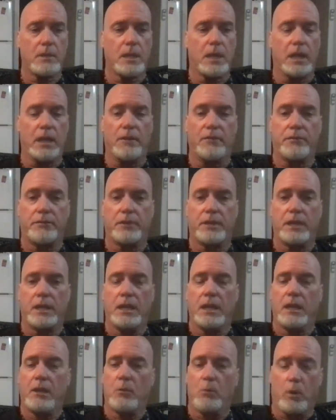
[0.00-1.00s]
And if
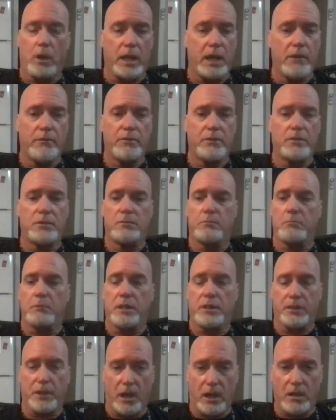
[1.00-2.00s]
whatever
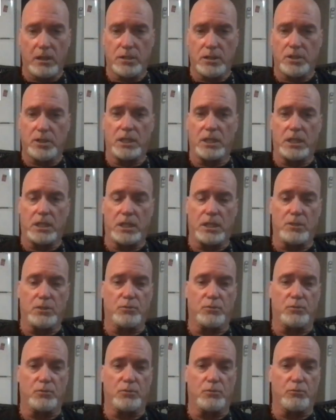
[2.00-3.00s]
mythology he's
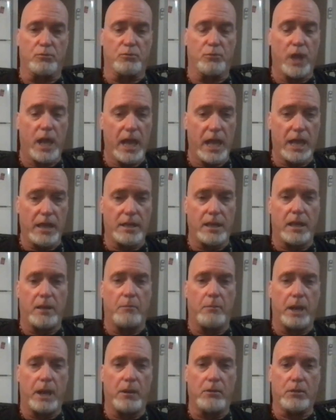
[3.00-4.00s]
read
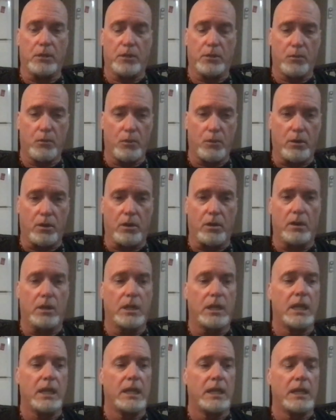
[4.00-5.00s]
about Thor,
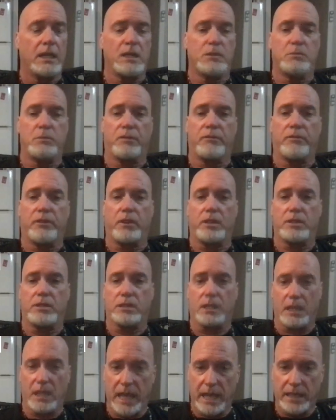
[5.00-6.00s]
he's been very
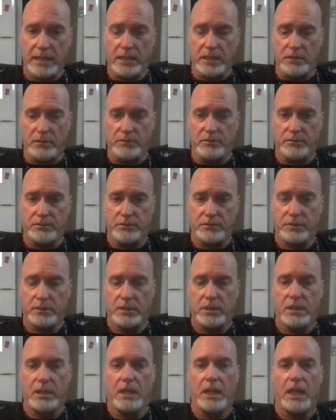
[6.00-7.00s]
selective
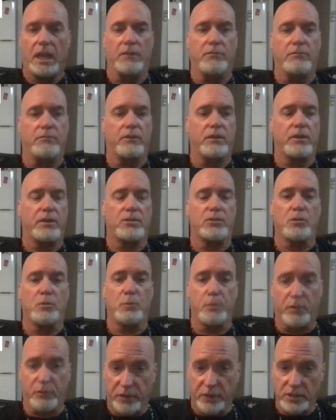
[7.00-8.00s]
and very
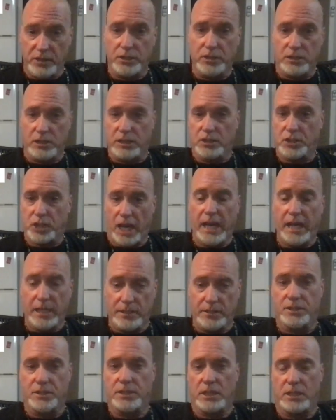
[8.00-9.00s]
superficial and
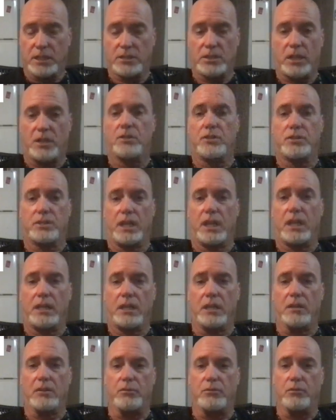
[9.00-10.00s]
childish in his
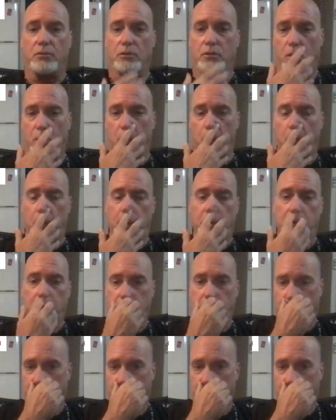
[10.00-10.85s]
understanding of who Thor was.